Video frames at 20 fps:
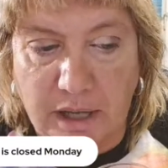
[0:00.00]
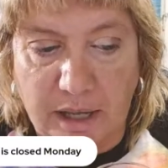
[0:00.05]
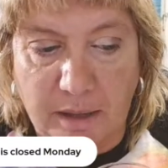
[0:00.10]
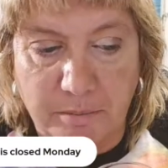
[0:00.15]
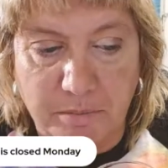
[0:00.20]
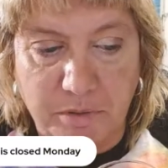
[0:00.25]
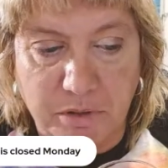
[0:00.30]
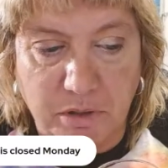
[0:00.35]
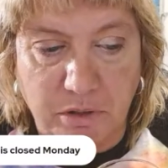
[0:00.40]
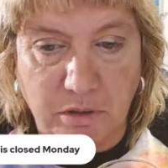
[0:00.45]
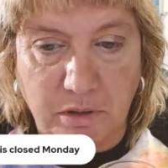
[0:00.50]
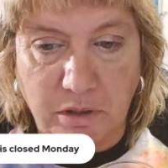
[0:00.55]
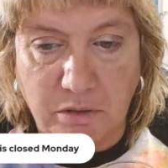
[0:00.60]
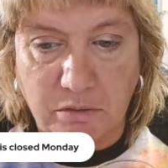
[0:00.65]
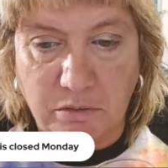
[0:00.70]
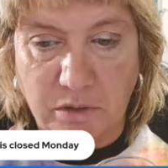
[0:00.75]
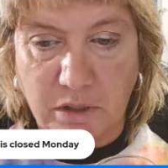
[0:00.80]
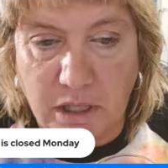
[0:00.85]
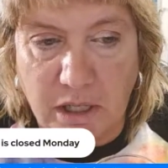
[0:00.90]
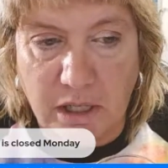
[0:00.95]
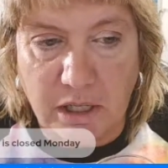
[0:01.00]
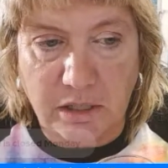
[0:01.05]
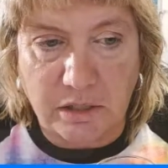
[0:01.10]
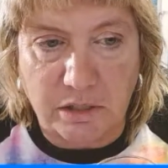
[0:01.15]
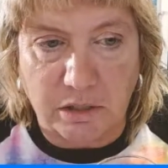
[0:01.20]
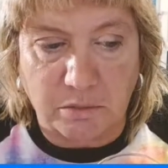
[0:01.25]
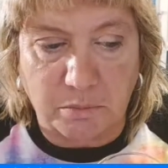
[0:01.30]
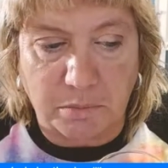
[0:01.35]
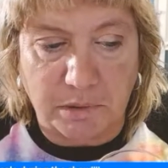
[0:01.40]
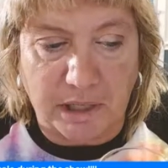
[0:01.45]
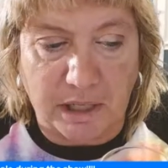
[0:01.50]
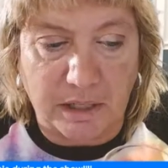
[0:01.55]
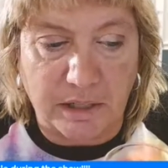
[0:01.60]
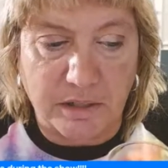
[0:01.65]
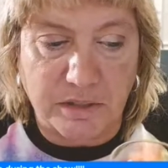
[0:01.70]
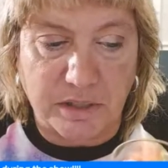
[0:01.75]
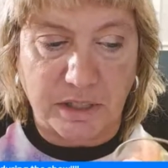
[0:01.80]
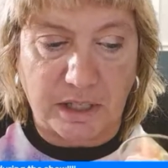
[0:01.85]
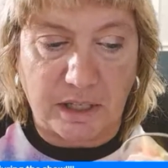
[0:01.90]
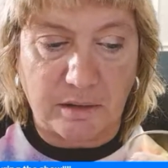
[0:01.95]
Absolutely. Don't plan to
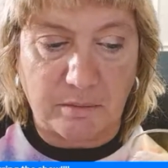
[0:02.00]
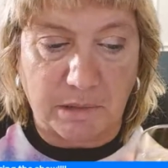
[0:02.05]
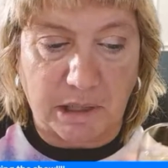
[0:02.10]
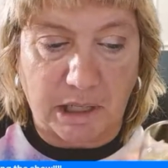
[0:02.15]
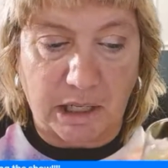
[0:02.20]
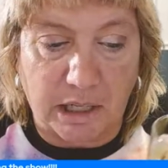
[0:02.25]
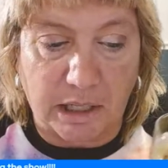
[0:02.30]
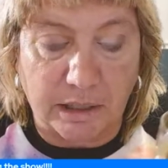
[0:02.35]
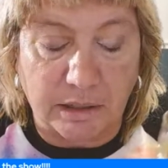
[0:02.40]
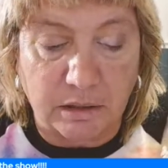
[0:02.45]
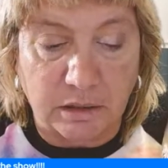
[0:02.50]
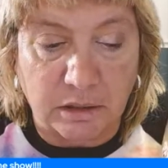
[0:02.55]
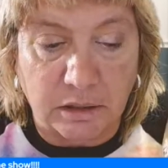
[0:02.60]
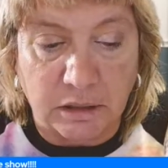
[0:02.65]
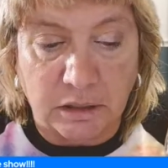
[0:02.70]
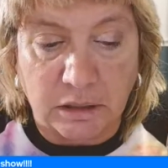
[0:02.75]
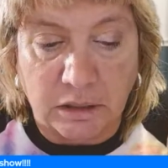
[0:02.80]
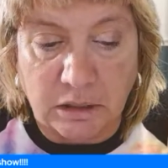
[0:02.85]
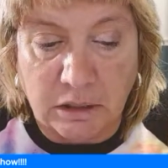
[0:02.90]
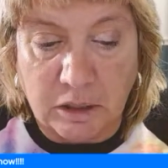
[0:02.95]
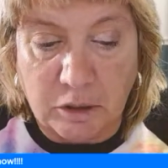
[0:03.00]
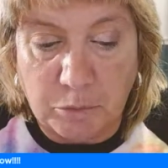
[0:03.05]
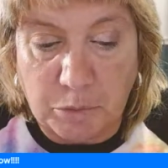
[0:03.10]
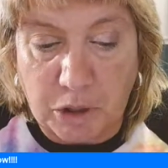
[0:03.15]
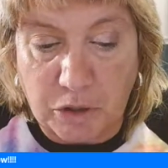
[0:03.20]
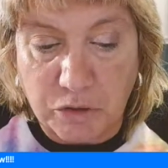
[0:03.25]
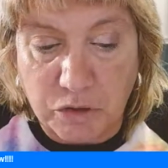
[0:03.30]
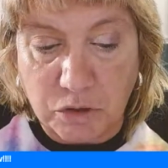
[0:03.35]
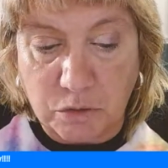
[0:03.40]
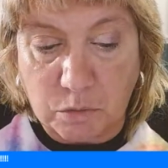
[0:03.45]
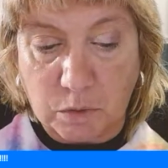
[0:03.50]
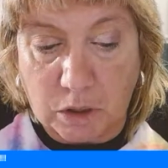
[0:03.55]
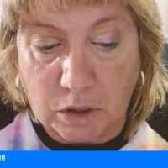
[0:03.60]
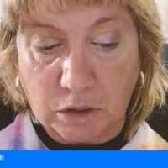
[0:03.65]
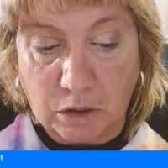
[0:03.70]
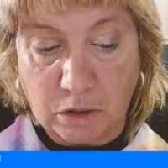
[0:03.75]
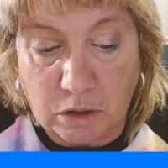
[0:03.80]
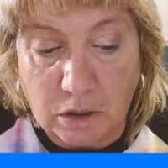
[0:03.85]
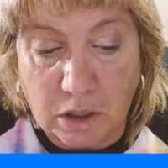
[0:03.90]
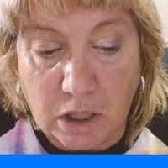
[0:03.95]
see my postal
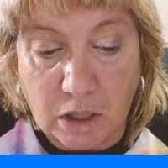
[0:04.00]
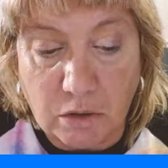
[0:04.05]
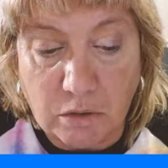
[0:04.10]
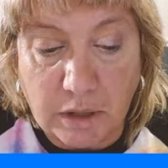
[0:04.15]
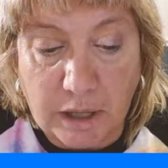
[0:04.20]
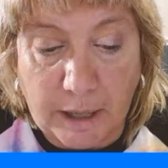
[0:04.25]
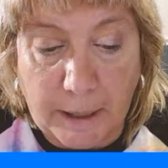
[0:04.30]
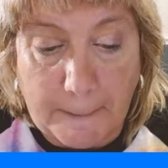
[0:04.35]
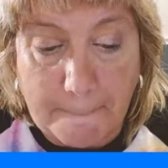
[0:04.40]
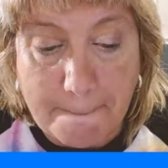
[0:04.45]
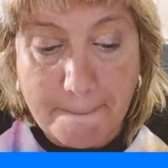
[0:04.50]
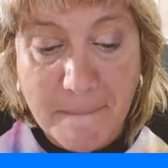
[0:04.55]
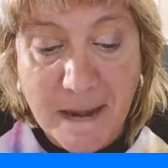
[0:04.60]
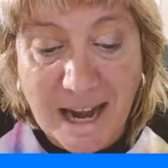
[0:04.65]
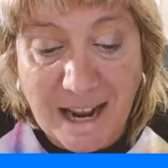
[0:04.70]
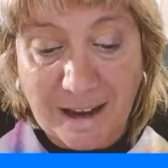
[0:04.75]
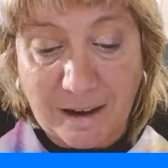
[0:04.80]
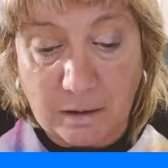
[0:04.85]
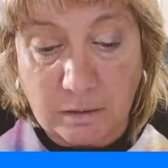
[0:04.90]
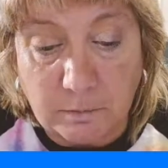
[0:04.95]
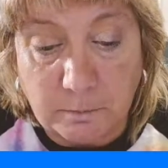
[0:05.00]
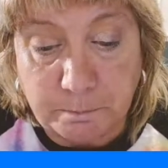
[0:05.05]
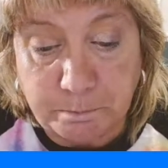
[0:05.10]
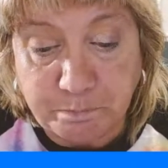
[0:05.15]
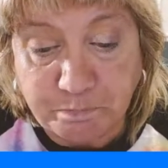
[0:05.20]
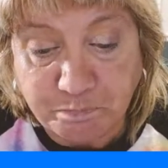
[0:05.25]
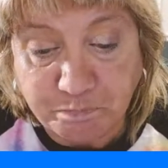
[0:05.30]
worker. Okay. Now,